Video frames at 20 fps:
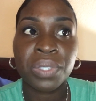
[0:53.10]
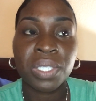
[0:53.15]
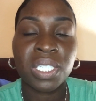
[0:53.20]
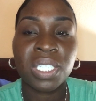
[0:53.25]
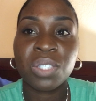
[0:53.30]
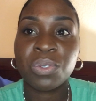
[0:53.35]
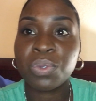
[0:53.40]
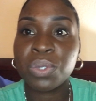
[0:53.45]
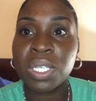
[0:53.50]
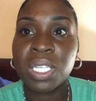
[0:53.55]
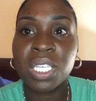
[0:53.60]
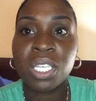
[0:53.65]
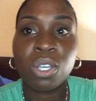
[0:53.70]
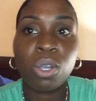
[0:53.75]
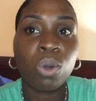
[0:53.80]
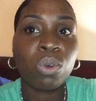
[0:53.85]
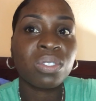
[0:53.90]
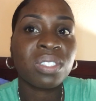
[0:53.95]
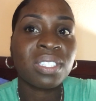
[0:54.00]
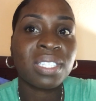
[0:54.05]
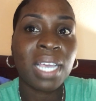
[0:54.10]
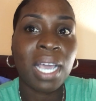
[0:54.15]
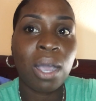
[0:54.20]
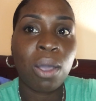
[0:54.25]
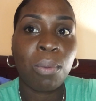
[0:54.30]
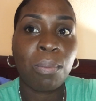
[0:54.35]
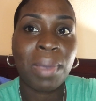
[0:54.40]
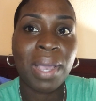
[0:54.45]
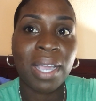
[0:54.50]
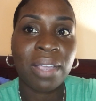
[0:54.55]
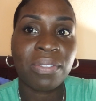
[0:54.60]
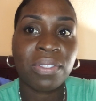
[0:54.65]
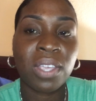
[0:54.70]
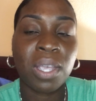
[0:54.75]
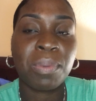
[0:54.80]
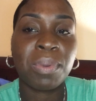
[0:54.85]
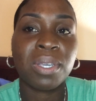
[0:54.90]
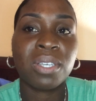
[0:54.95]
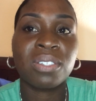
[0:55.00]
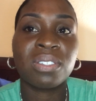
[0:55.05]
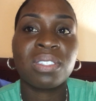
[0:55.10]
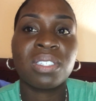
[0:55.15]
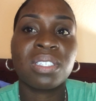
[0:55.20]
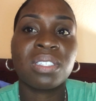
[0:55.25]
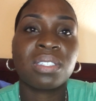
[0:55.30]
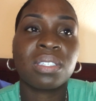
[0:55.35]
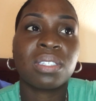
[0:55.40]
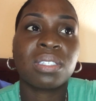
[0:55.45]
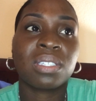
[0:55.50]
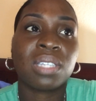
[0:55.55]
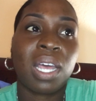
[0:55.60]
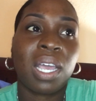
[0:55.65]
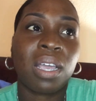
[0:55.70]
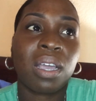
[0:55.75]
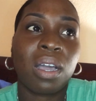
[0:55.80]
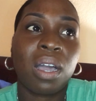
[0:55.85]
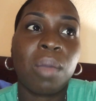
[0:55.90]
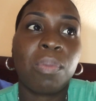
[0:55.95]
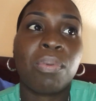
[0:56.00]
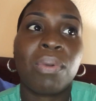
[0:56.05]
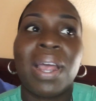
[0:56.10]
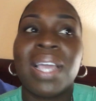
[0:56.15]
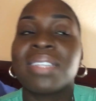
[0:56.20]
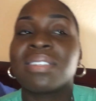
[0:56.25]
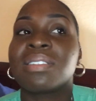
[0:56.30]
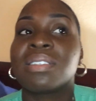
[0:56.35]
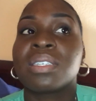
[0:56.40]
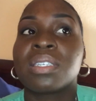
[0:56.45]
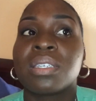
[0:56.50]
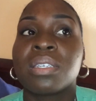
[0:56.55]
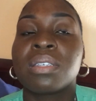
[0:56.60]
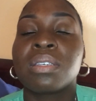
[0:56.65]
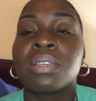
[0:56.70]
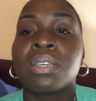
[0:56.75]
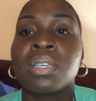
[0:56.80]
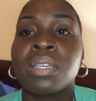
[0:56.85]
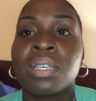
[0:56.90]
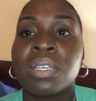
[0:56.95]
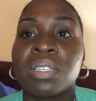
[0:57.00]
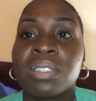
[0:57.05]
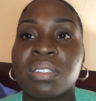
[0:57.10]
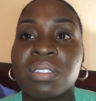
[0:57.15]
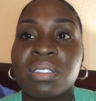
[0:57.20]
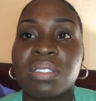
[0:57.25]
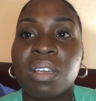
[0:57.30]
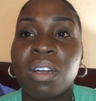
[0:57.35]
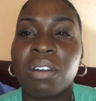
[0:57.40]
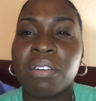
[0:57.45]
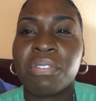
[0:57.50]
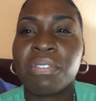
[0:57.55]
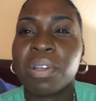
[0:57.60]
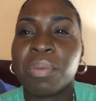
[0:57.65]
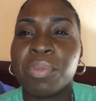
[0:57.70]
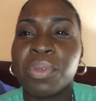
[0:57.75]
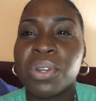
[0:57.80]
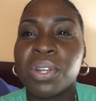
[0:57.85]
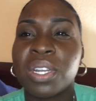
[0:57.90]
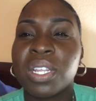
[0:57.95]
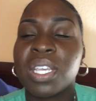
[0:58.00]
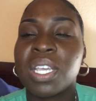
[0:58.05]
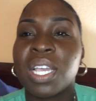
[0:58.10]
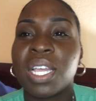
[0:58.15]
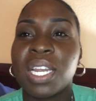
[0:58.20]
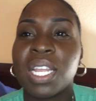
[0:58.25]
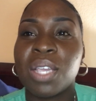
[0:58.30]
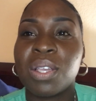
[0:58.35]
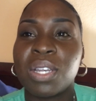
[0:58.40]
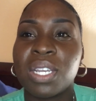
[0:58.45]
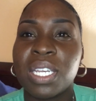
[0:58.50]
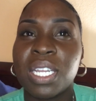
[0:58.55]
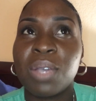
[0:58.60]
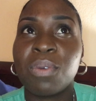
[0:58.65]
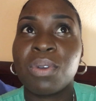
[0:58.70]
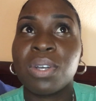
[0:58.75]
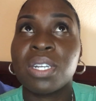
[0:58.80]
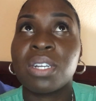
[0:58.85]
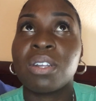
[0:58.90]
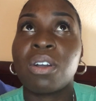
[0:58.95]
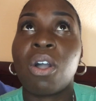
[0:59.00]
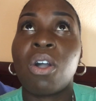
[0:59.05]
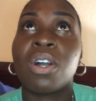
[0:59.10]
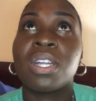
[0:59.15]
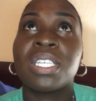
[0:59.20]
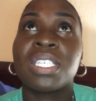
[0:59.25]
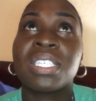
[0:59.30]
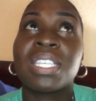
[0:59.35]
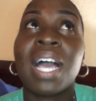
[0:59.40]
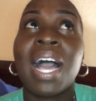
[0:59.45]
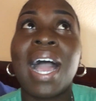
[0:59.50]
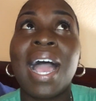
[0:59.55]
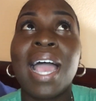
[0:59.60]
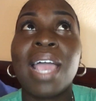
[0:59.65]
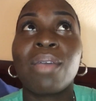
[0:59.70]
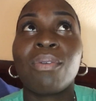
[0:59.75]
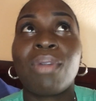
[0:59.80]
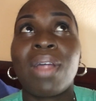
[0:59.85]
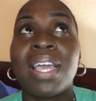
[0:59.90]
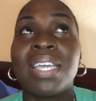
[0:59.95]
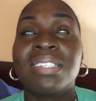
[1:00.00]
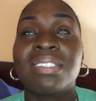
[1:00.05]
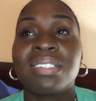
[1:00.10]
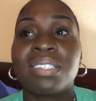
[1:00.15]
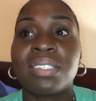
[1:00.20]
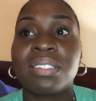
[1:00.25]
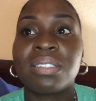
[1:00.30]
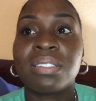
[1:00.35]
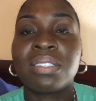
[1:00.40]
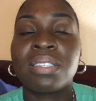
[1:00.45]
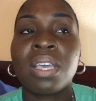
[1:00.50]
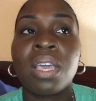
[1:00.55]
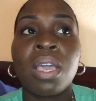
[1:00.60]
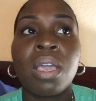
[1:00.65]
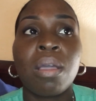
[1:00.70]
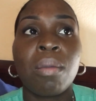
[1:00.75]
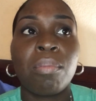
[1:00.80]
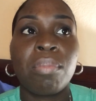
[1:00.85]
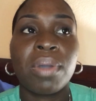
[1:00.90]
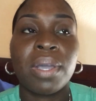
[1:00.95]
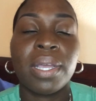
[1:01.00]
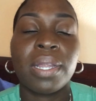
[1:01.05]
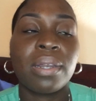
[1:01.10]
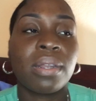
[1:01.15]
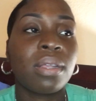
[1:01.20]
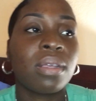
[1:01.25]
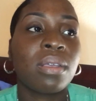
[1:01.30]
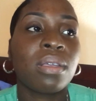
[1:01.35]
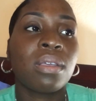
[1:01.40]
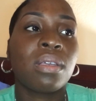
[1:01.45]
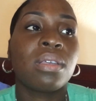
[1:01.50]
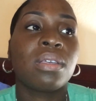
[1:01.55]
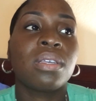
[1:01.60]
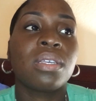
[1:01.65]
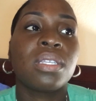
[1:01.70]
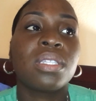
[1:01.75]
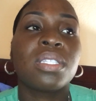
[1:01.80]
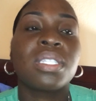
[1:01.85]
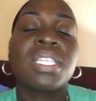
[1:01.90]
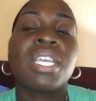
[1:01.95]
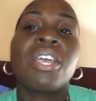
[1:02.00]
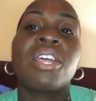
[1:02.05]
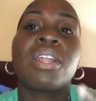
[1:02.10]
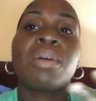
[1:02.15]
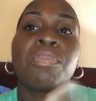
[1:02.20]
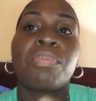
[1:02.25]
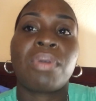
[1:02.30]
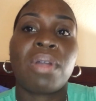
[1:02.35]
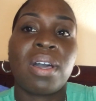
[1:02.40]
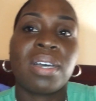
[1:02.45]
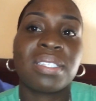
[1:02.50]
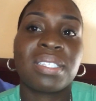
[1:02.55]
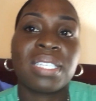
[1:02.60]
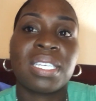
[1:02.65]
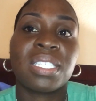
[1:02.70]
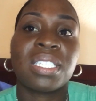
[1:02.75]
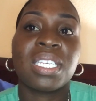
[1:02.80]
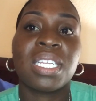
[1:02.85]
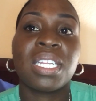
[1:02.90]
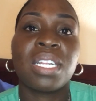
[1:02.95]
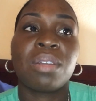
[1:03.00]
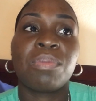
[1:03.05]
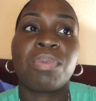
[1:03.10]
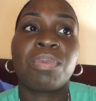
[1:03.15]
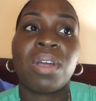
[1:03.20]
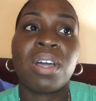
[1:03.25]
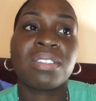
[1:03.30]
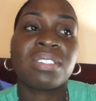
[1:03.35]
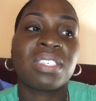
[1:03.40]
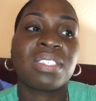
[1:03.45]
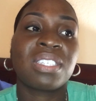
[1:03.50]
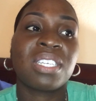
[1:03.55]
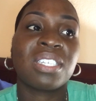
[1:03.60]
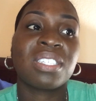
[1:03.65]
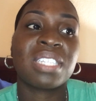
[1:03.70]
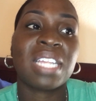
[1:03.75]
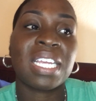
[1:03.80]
It's really ghost town back there because it's like an uprising stuff community, and they want all these high rises, but they're in a process, and in the process there's